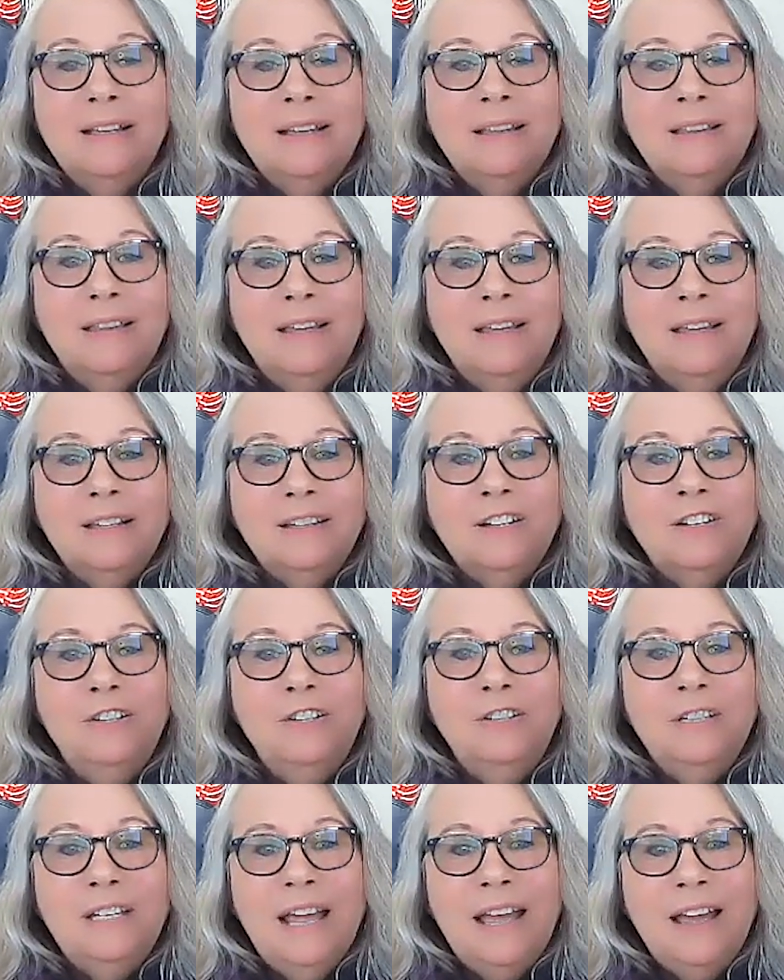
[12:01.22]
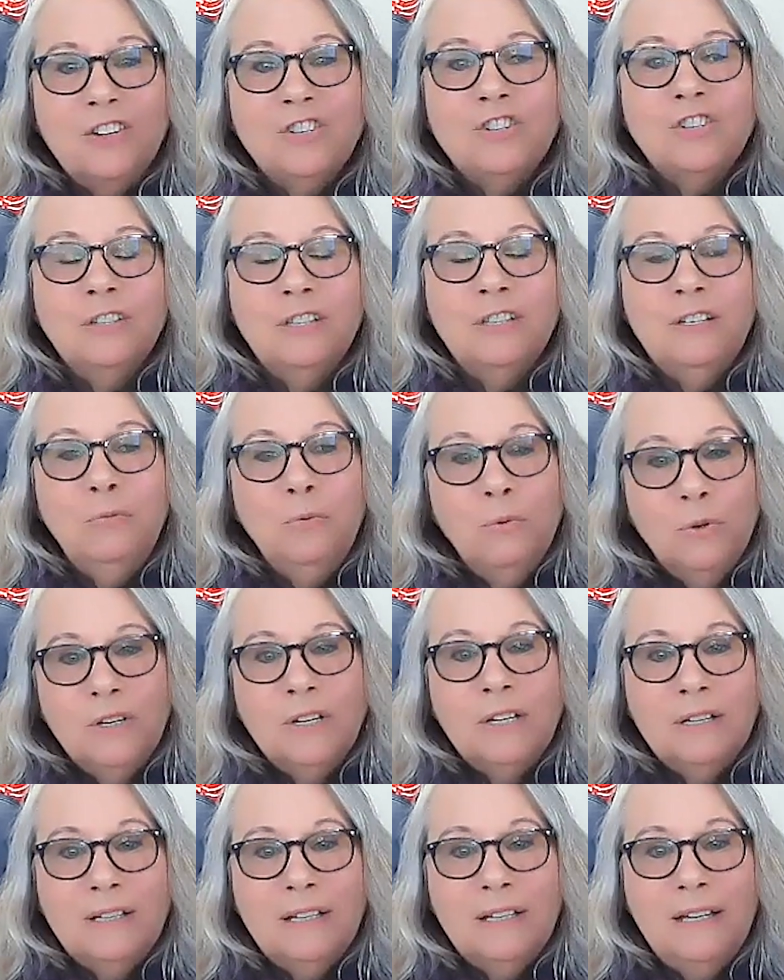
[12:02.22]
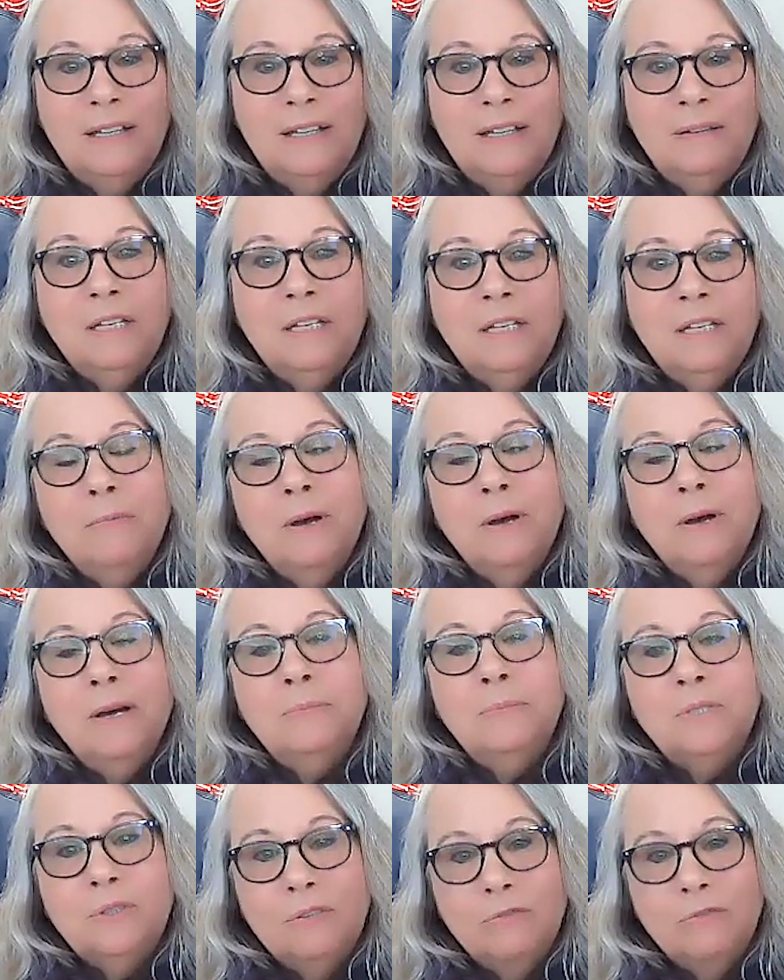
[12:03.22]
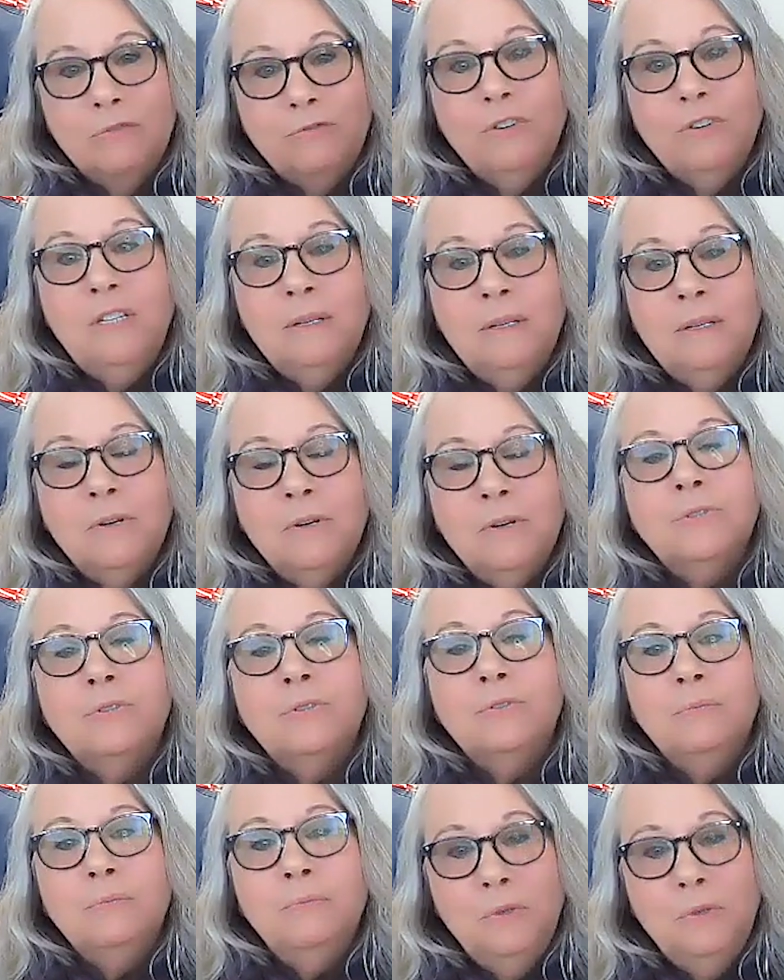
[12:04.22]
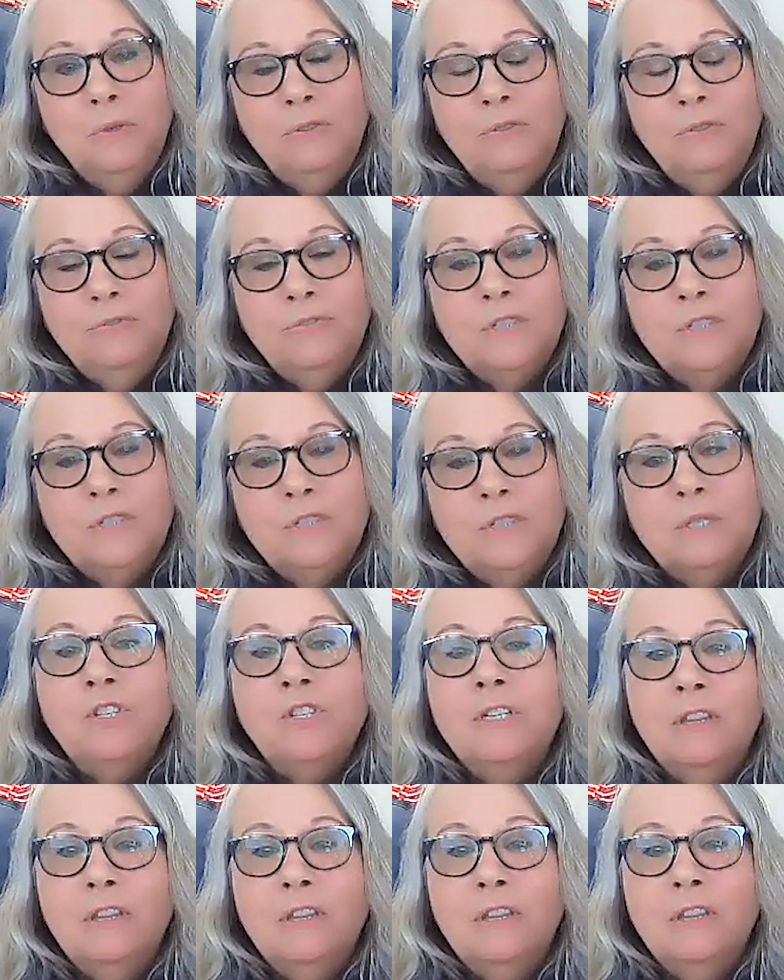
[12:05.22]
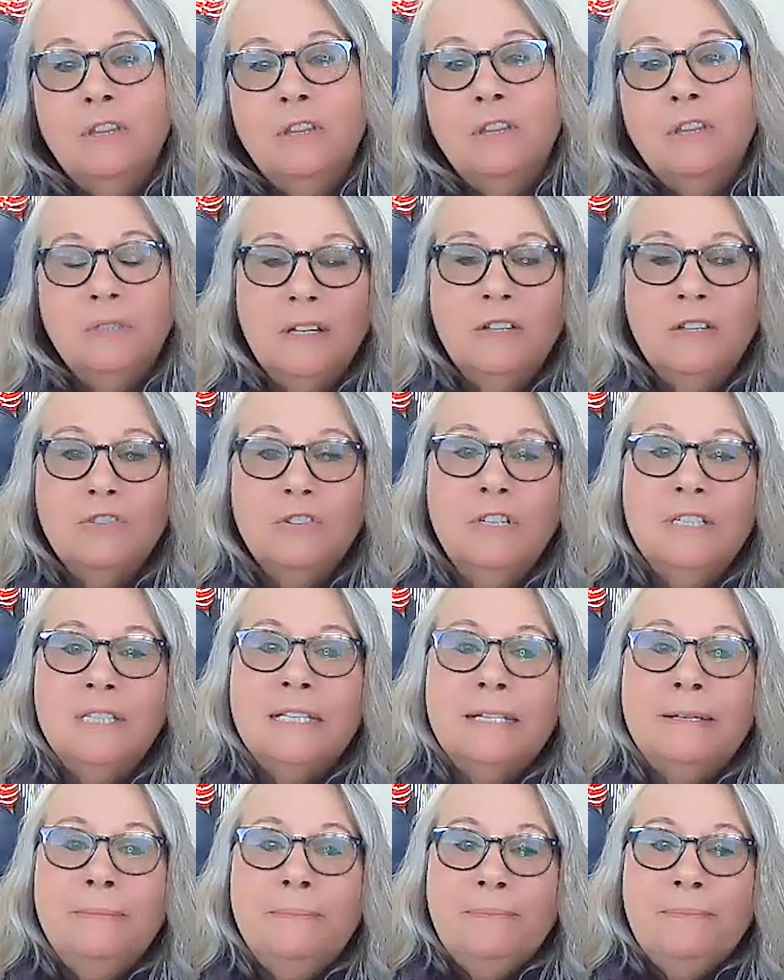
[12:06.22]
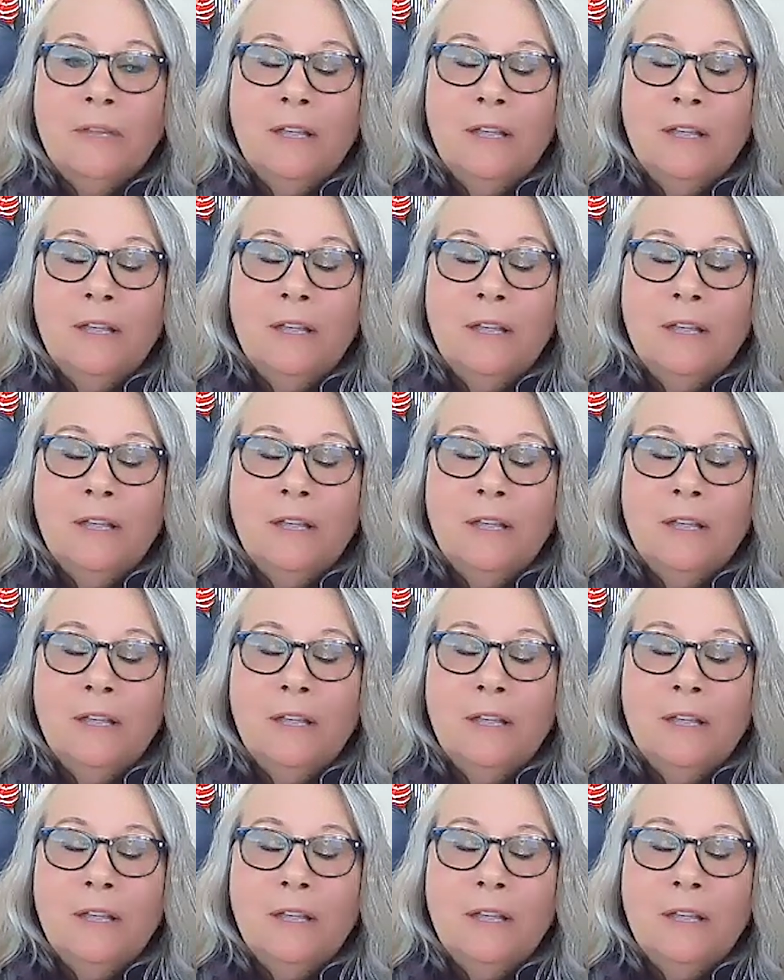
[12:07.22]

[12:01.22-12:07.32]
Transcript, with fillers: that could actually work and give moms the freedom also to move, especially in third world countries